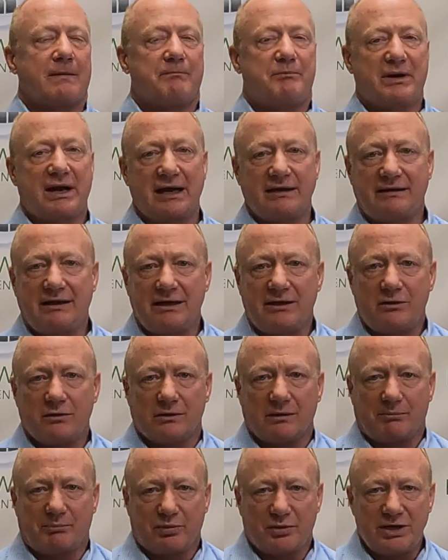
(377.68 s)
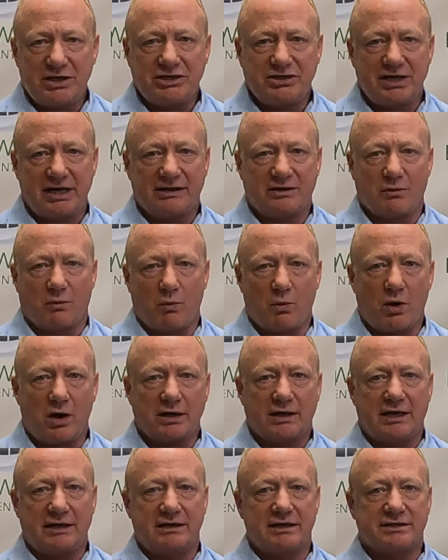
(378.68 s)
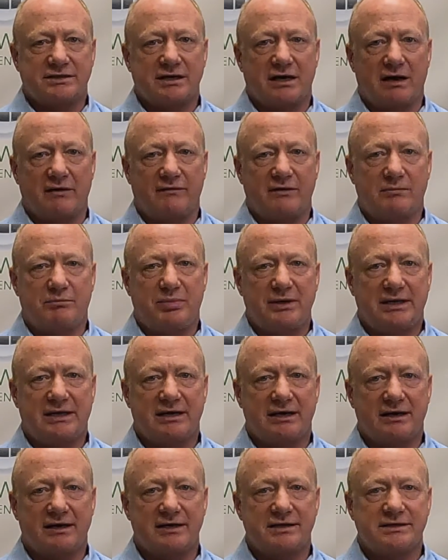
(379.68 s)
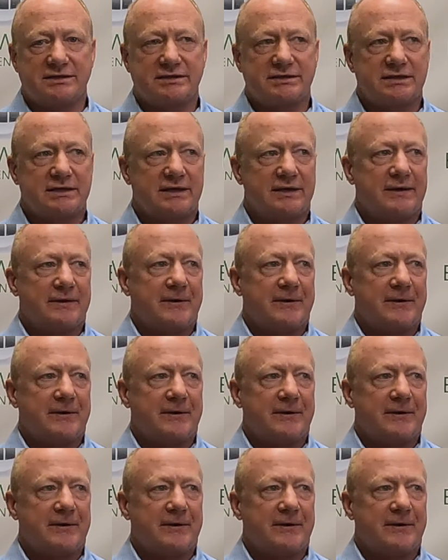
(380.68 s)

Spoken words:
but I think you'll appreciate the wonkiness of it because